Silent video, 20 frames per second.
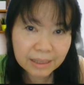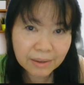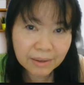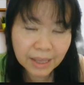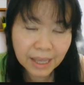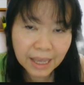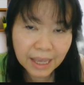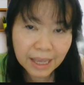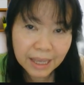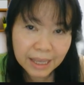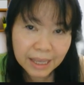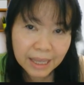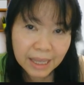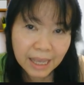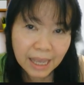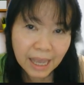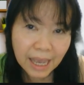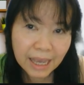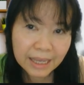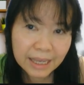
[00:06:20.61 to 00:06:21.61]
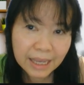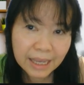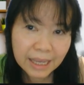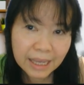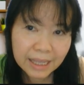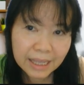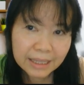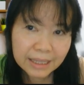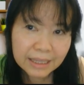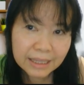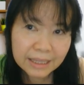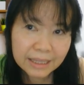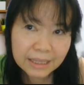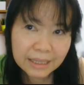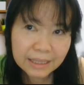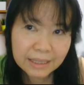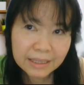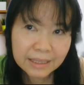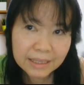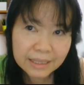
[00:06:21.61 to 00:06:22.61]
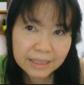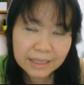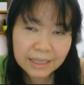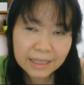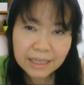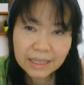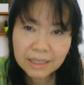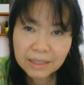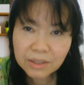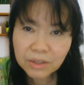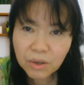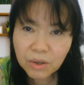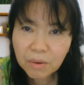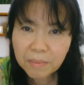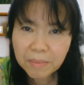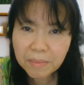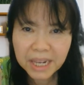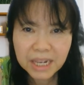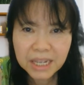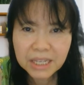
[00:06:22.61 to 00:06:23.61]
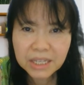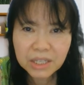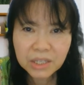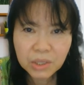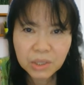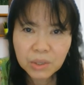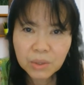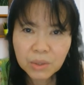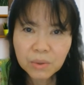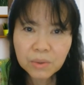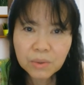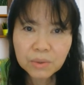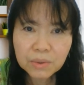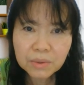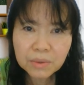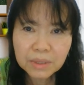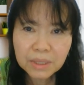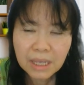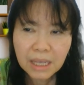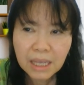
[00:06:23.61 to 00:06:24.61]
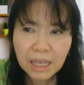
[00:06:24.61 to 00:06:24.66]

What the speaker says: okay, I can see so many schools